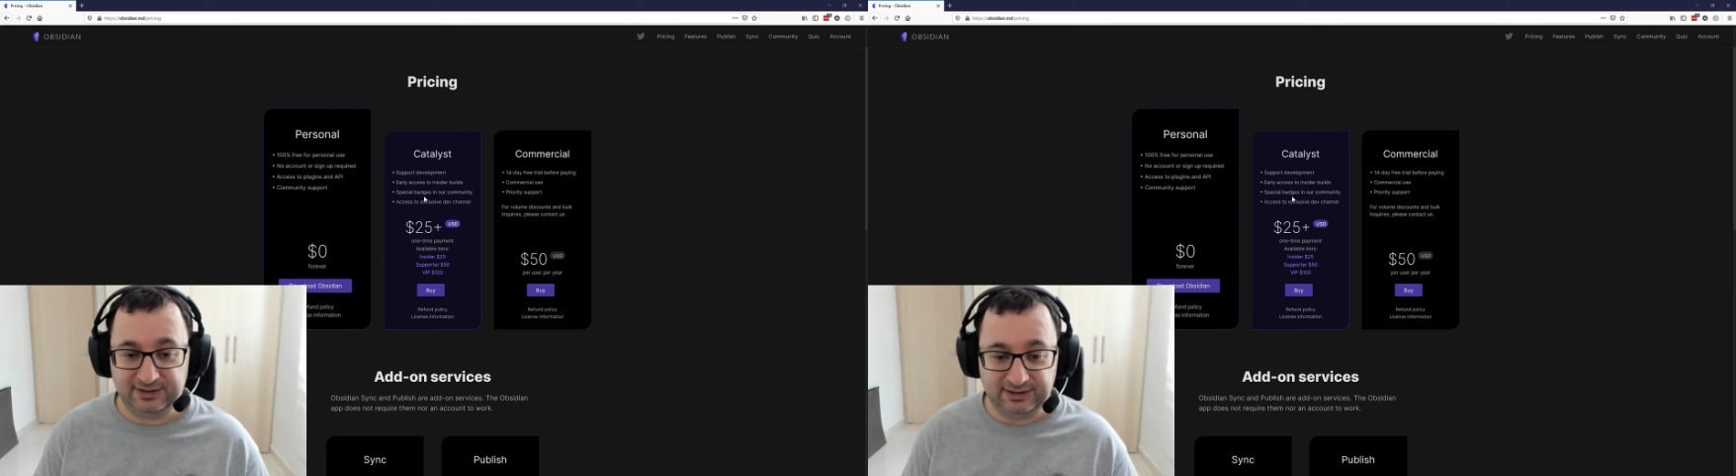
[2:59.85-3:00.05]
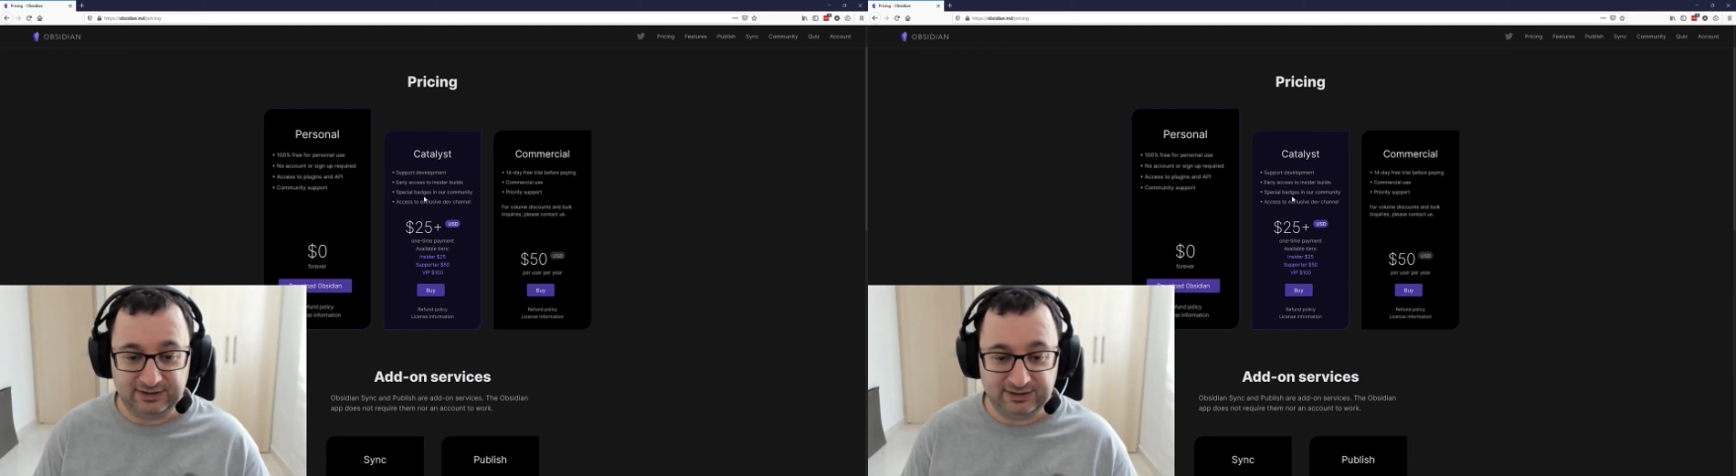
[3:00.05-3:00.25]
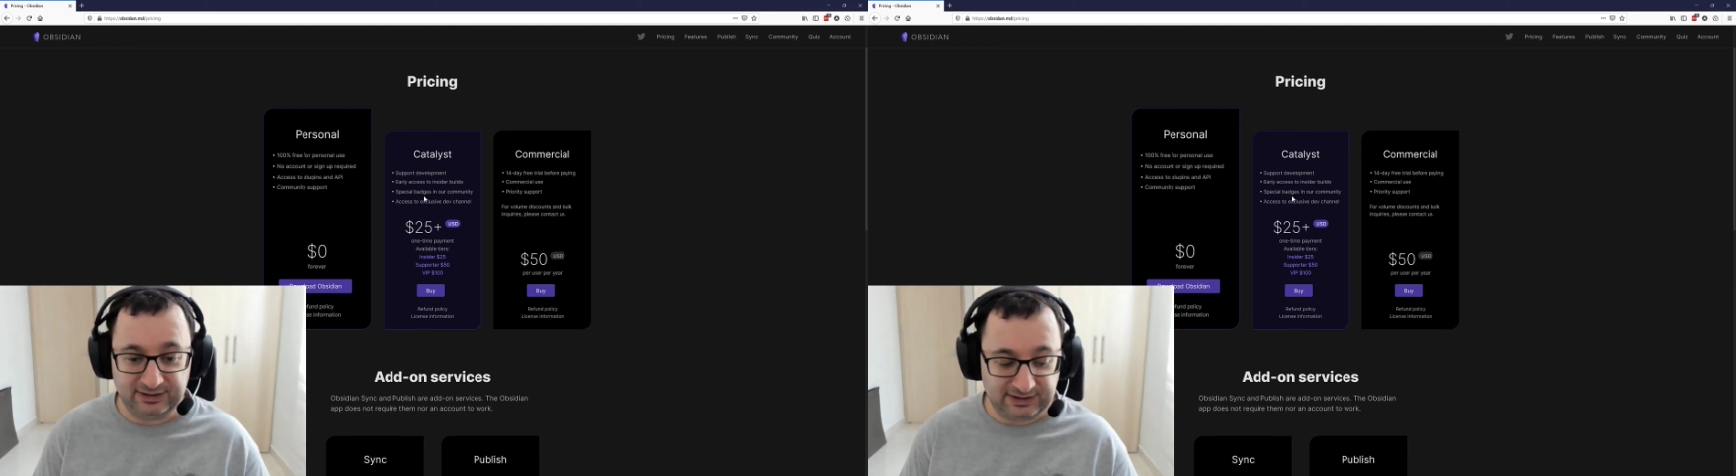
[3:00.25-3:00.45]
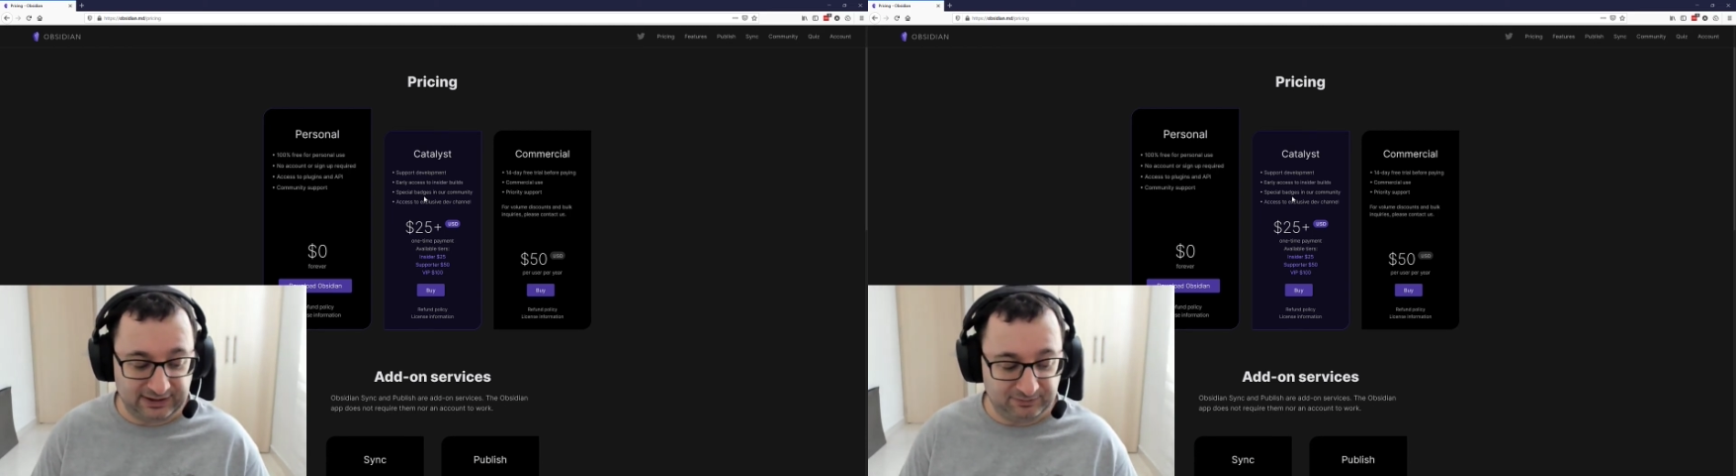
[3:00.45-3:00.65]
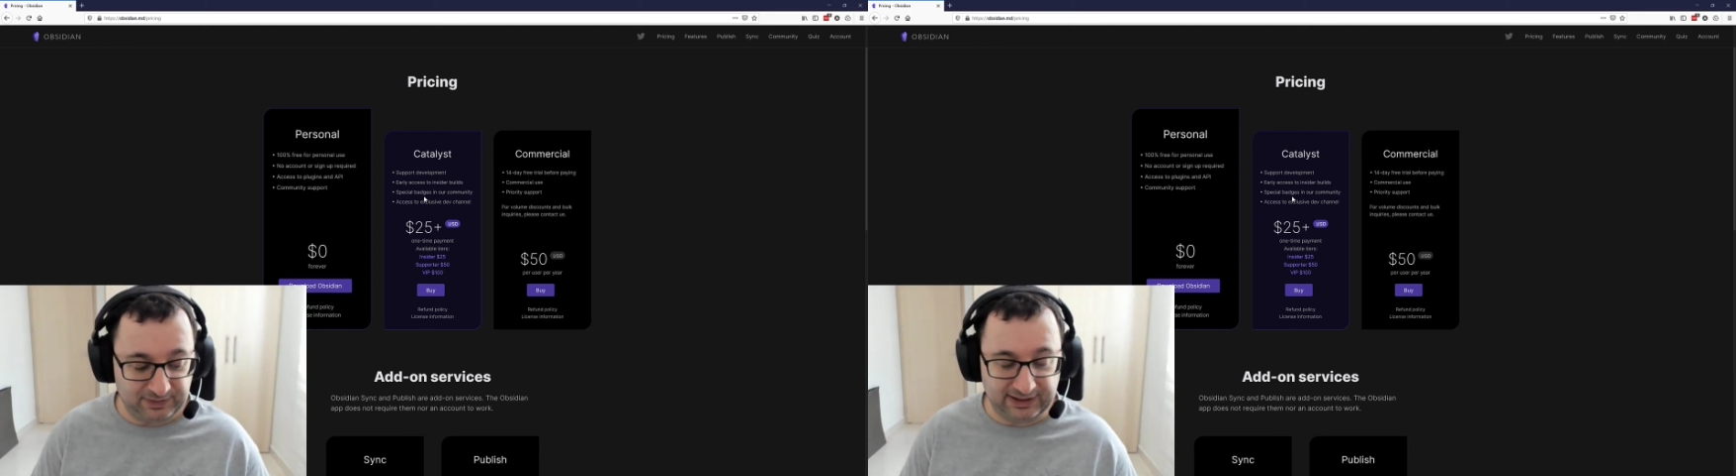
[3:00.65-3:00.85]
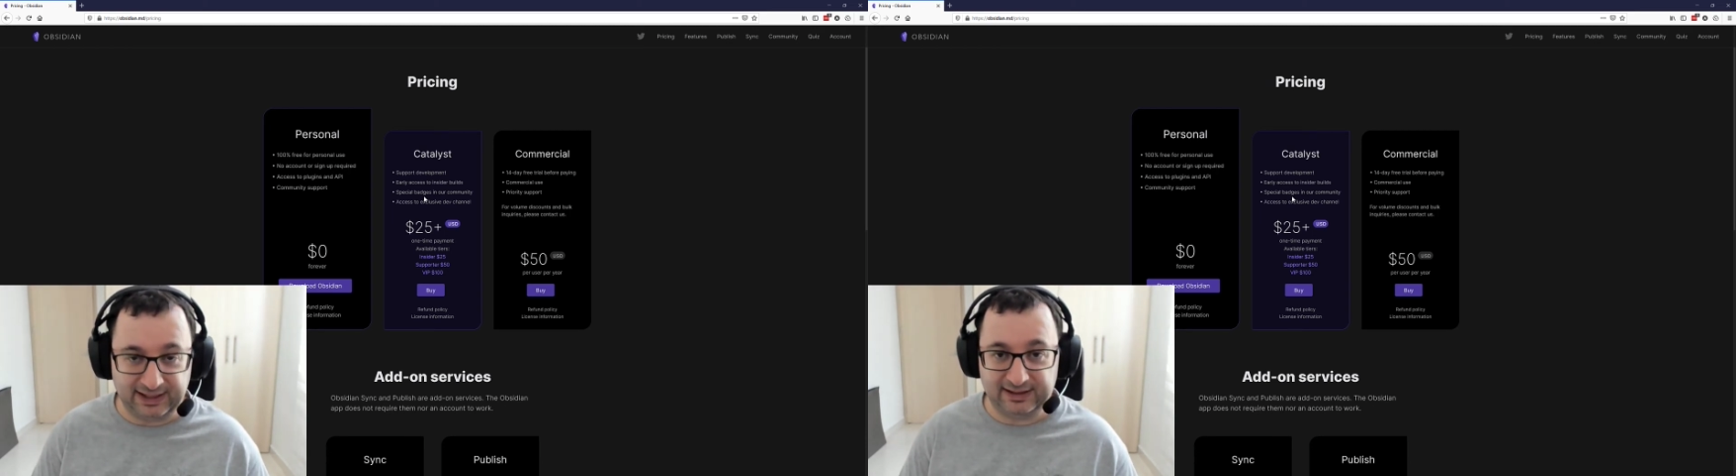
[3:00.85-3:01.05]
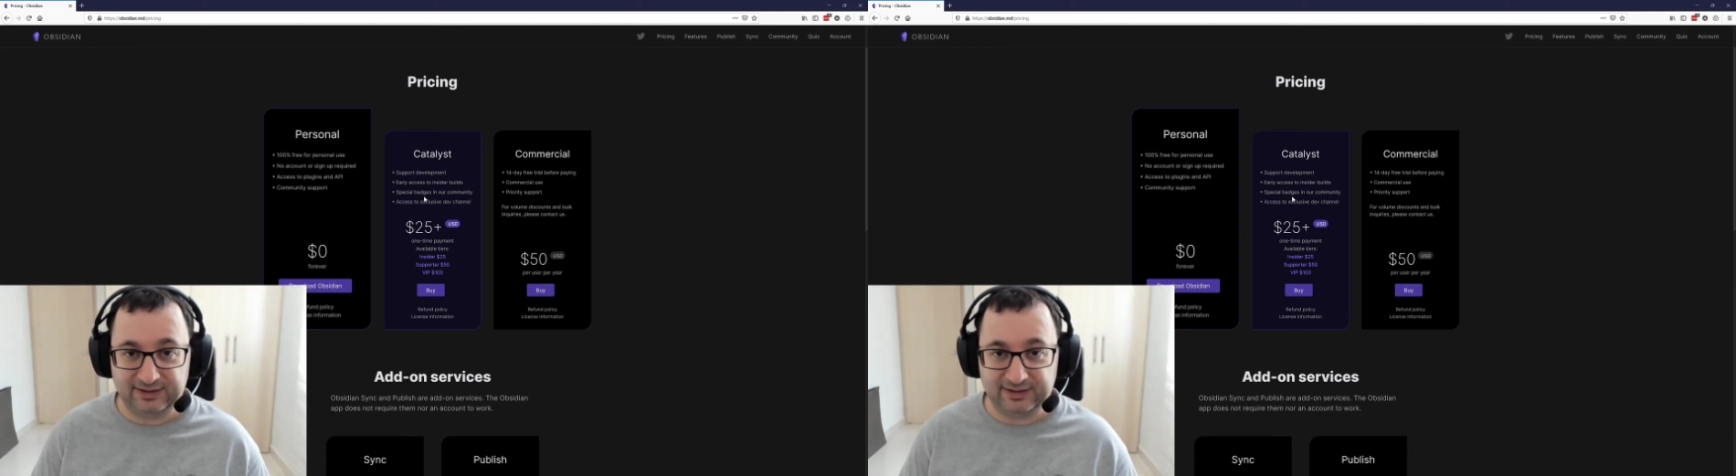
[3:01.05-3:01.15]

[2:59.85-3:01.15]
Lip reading: and it's kind of being added